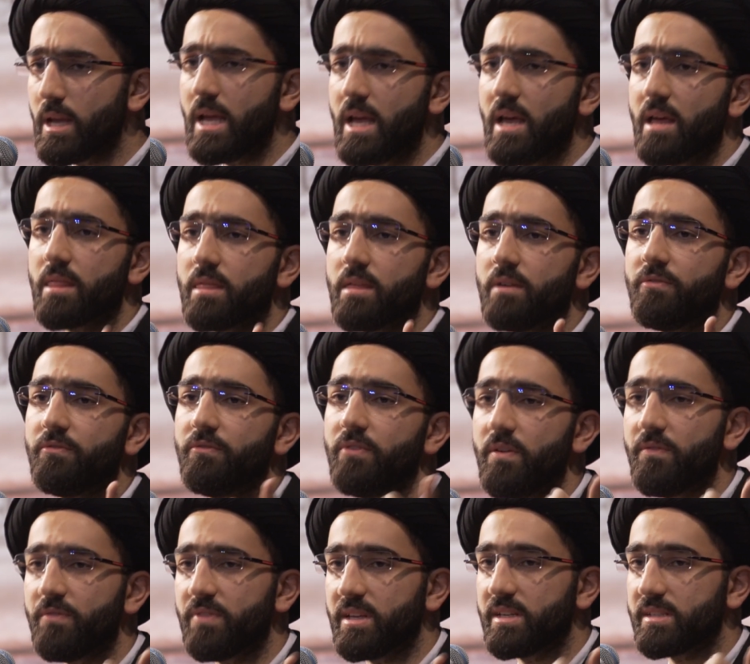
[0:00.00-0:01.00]
The
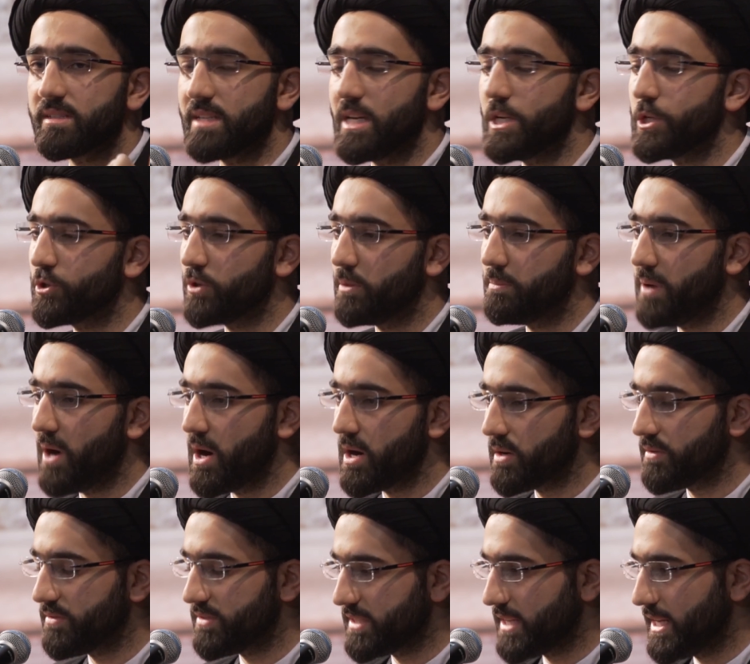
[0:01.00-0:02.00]
fifth essential part of
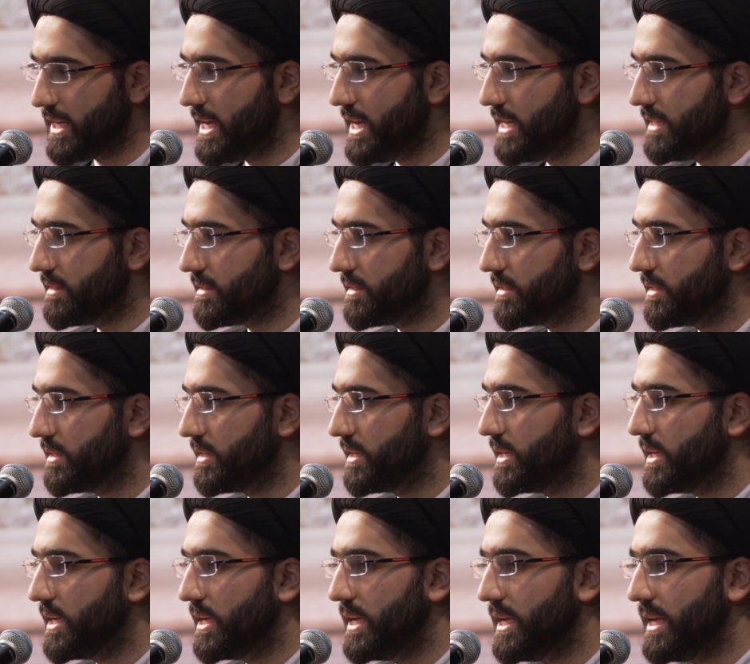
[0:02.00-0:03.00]
salat
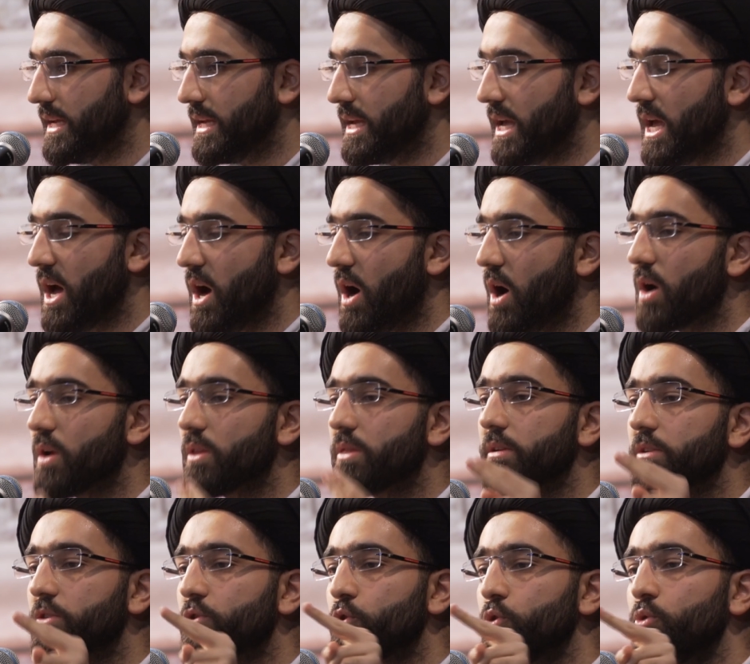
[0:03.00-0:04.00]
are the
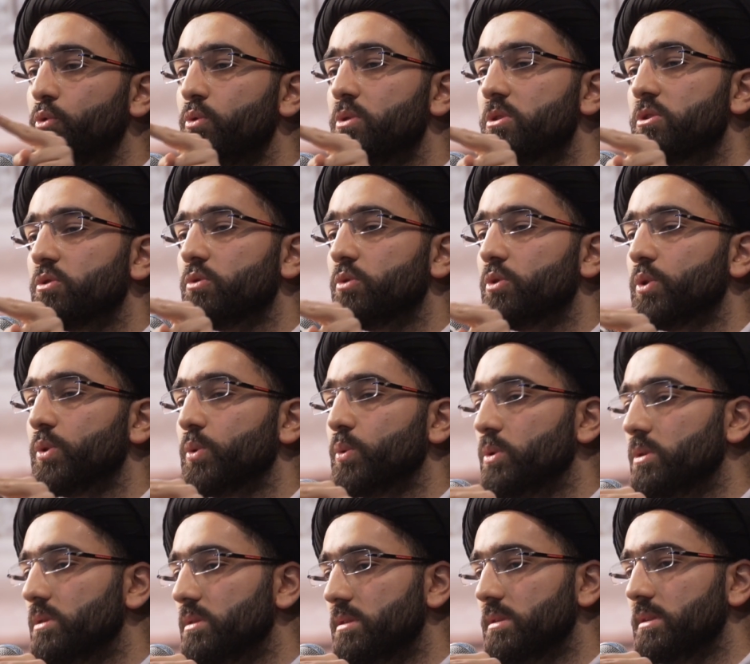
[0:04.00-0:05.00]
2
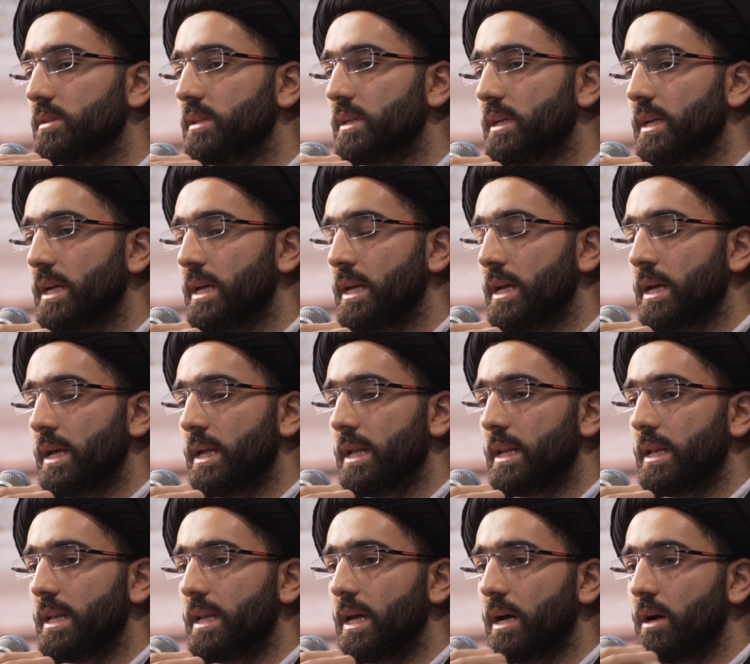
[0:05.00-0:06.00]
sujoods.
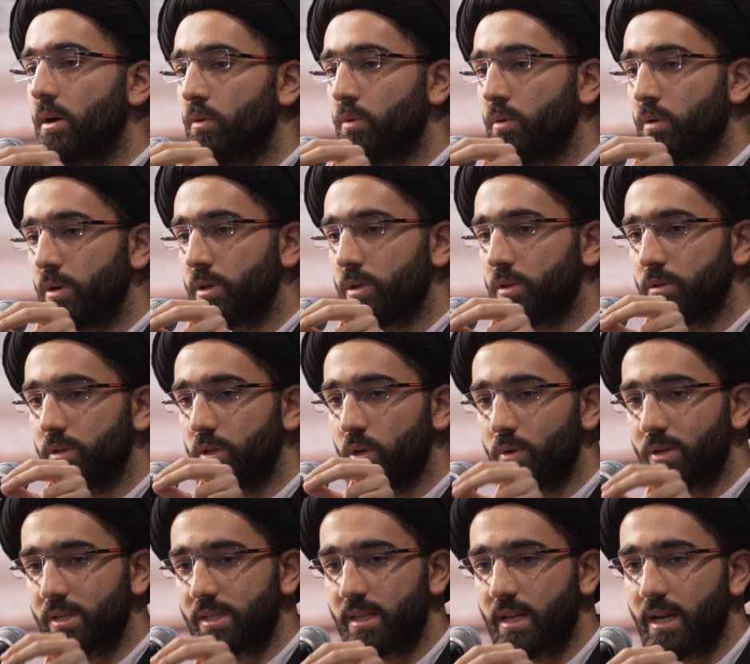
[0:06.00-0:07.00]
Now, you'll
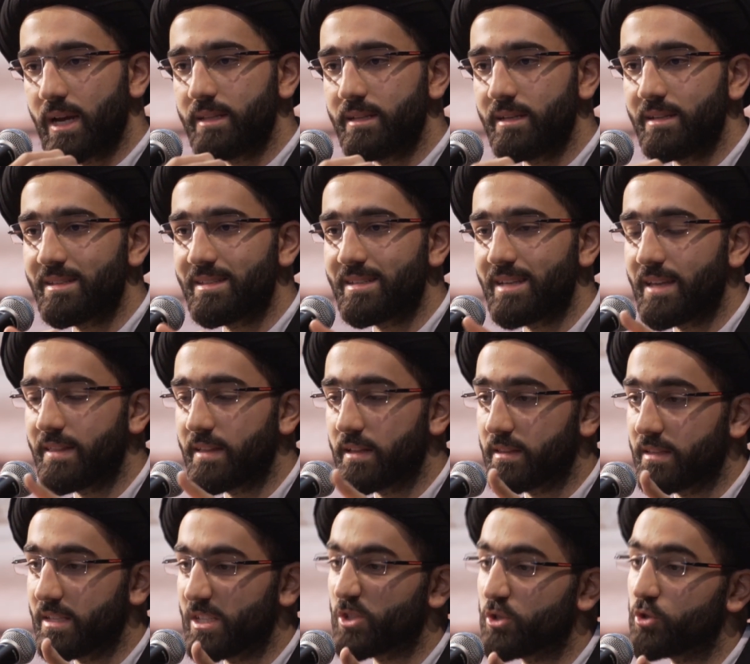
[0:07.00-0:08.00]
notice that I didn't say that the
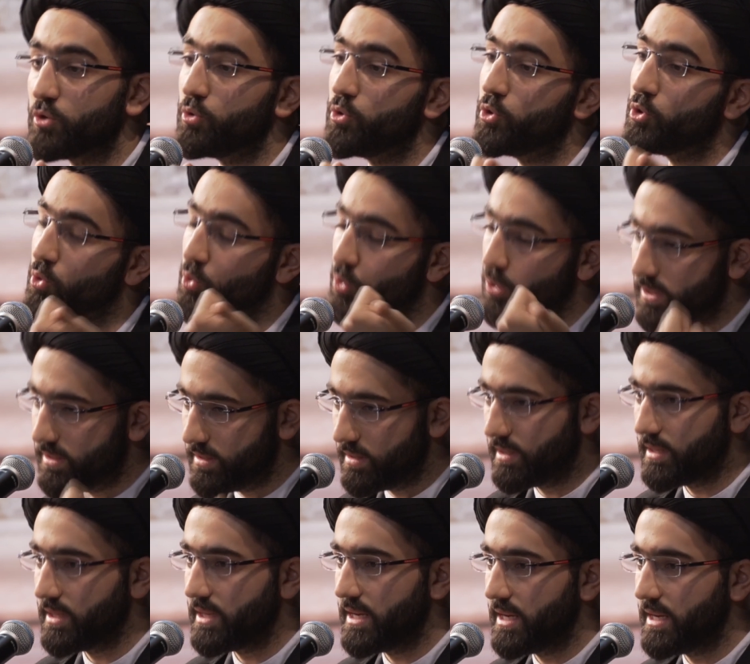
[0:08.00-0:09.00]
sujood
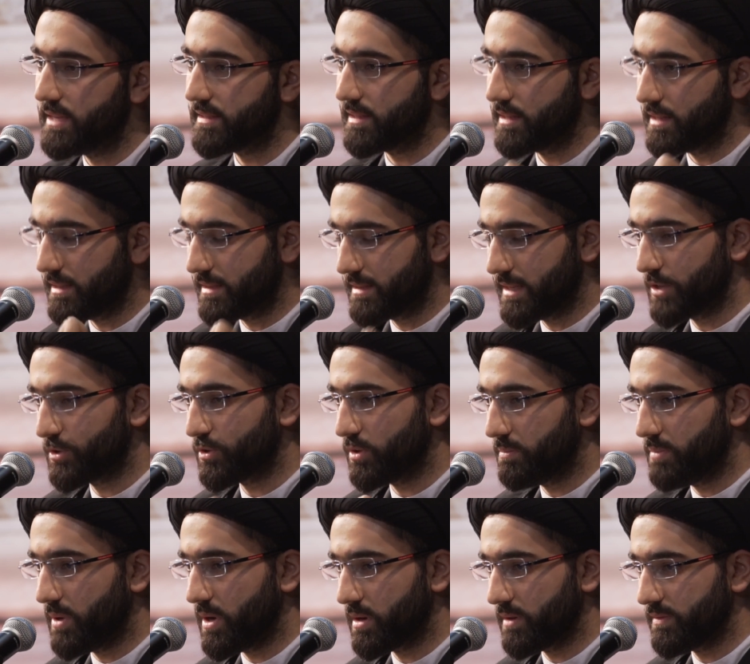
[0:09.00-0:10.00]
is an essential
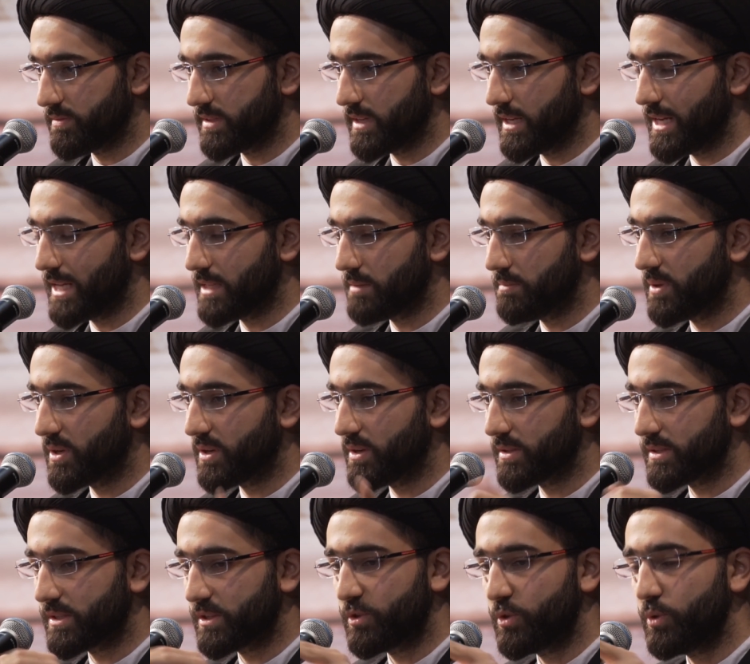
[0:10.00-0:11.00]
part of salat, because
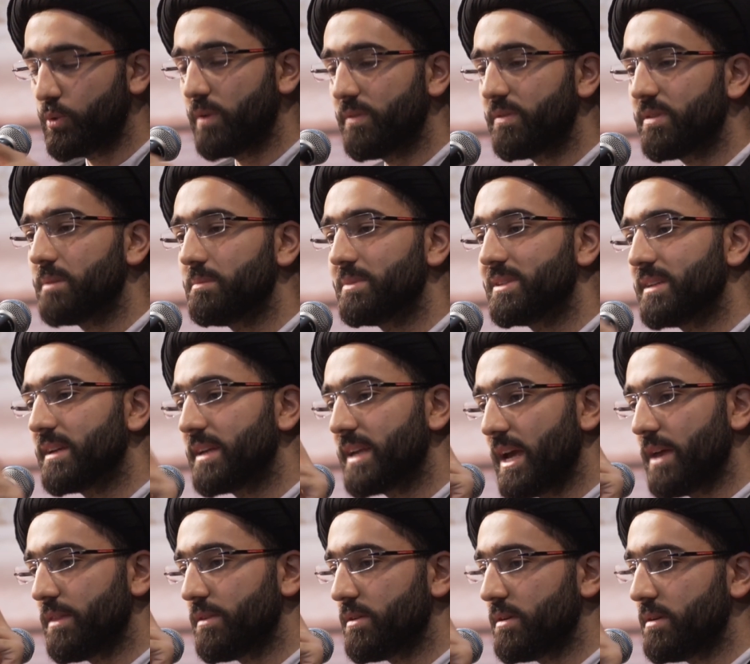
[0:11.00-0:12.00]
2 of them
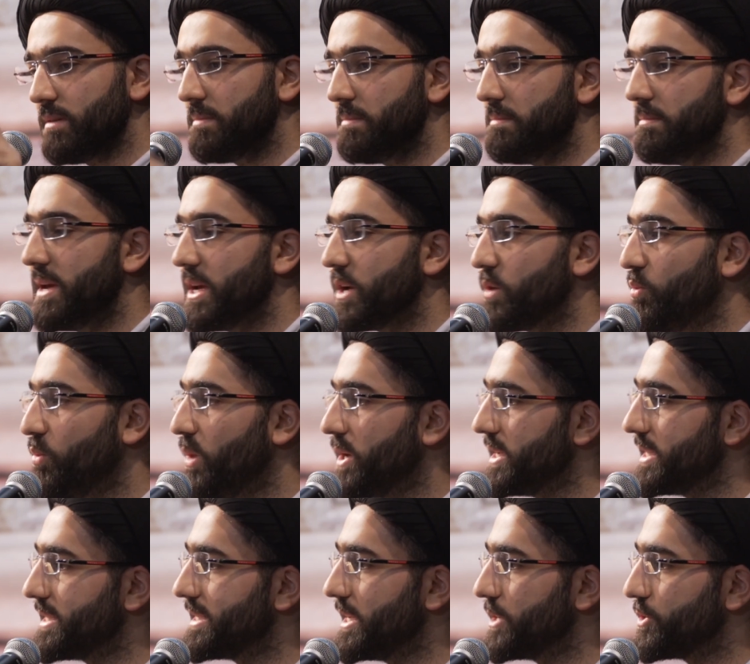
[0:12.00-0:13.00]
together make one
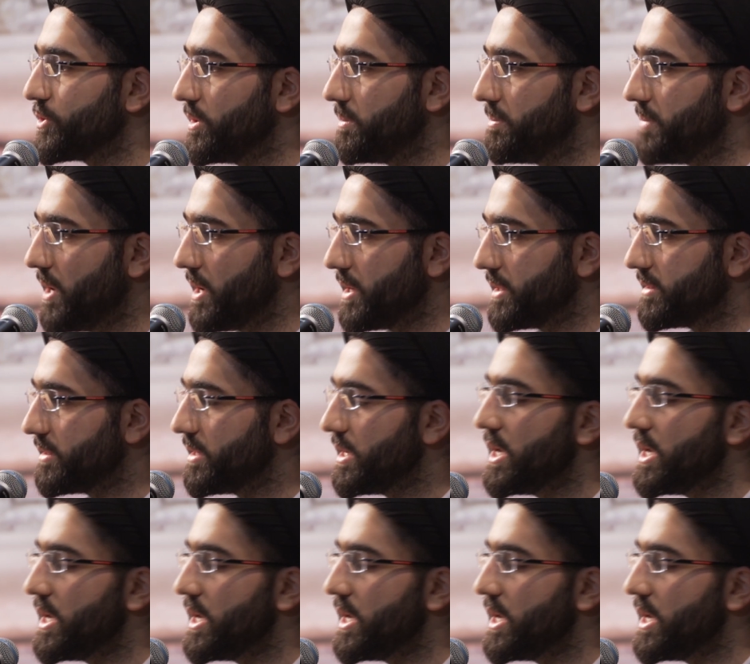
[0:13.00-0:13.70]
essential part.